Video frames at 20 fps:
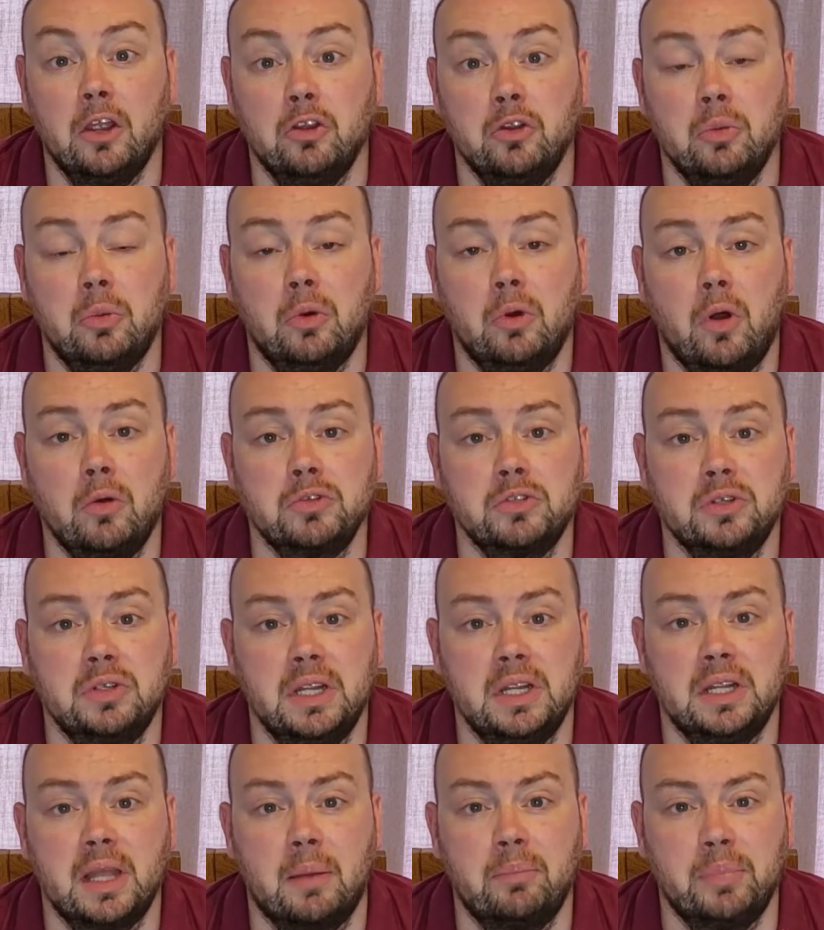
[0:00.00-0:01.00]
You will also
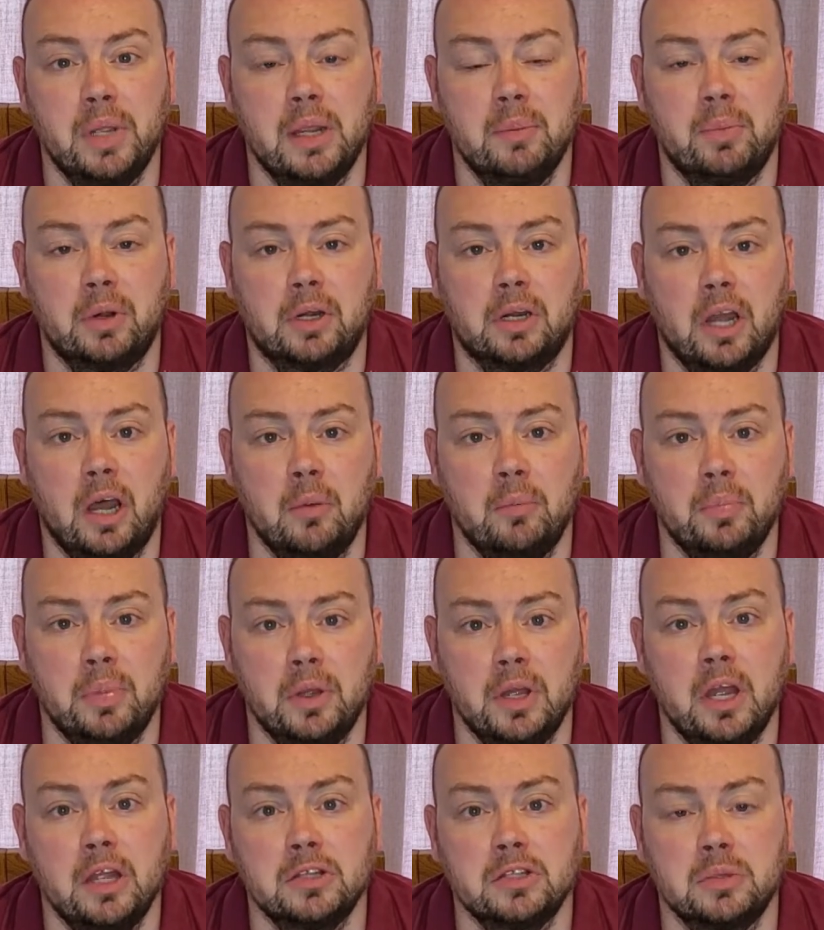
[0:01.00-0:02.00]
need a paper
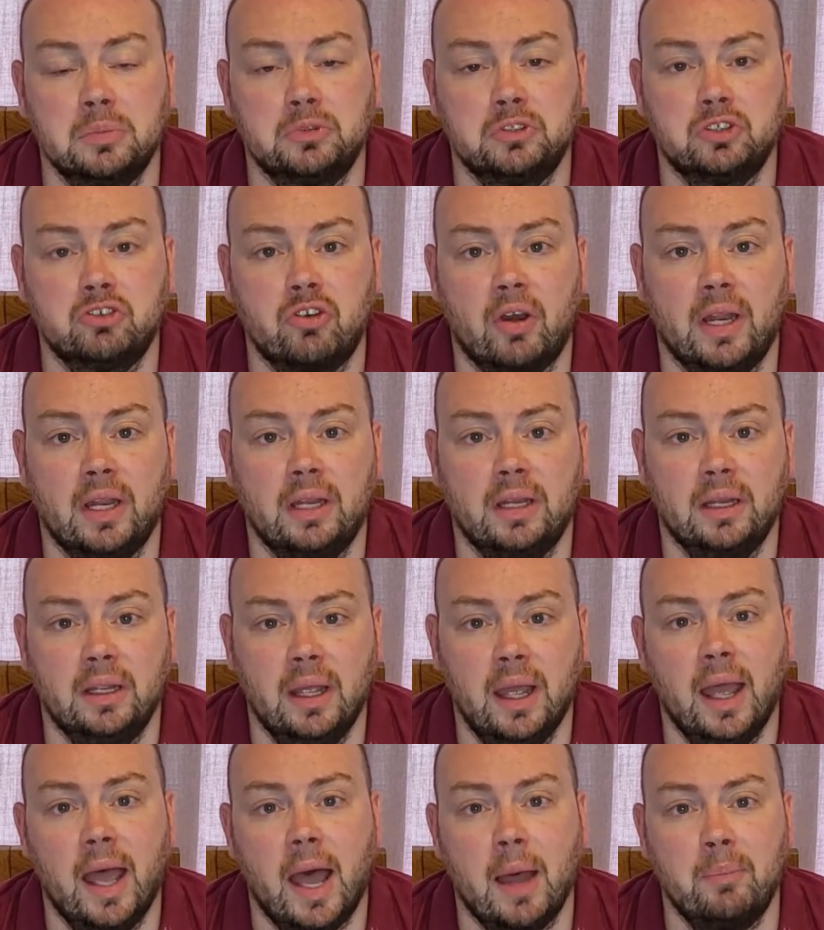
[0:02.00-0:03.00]
cup, some string,
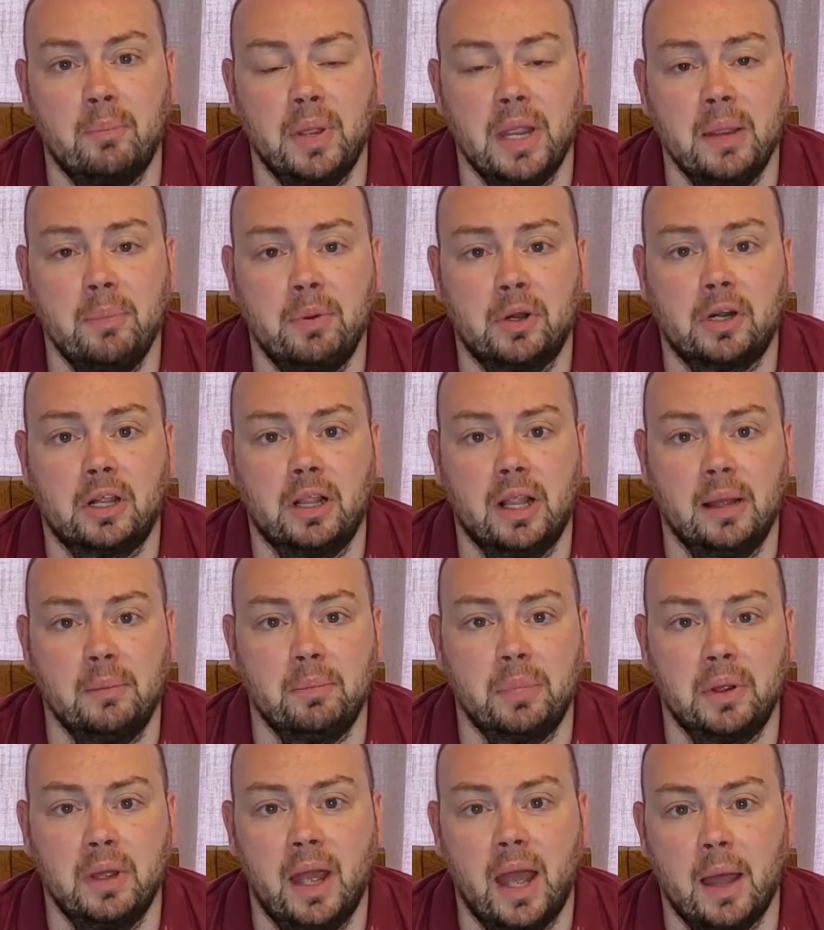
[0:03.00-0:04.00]
a paper
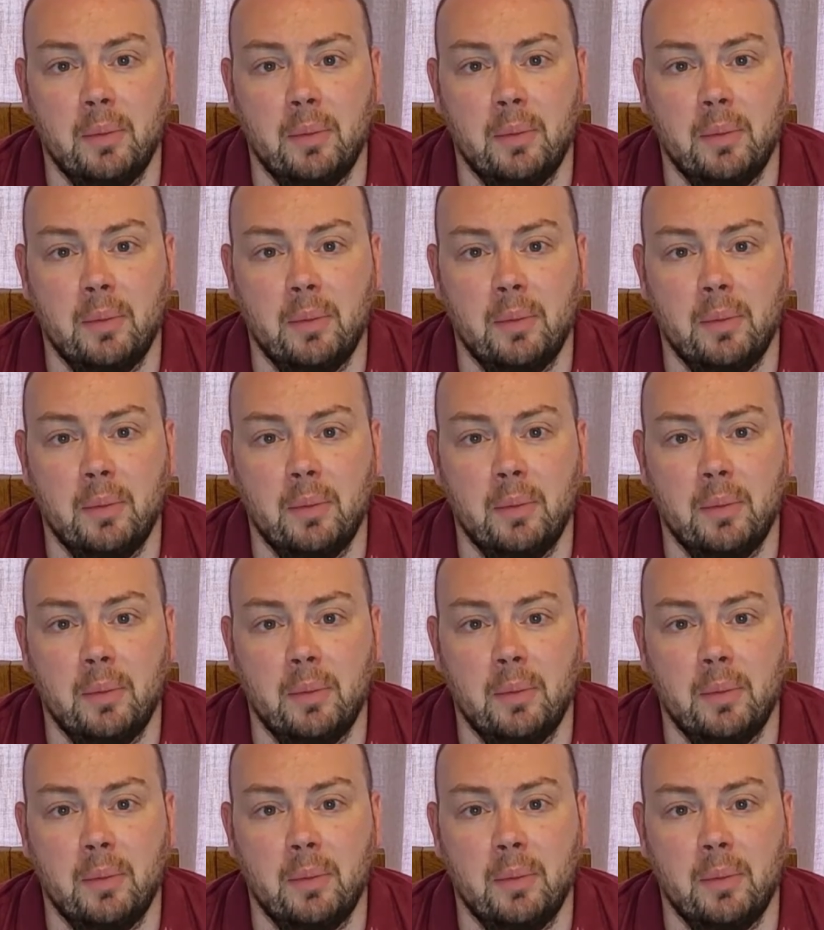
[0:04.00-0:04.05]
clip,